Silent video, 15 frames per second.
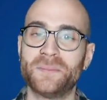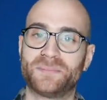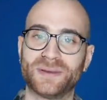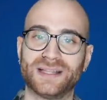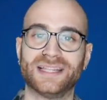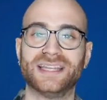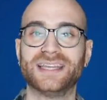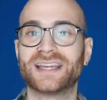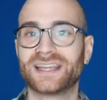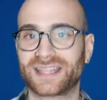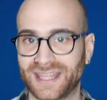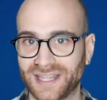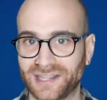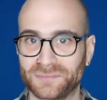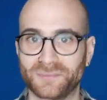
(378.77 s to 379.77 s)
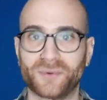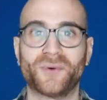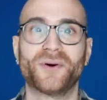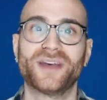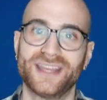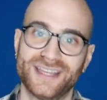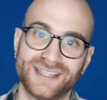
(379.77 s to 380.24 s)
Billy
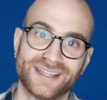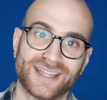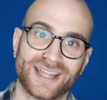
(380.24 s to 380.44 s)
Gilmore in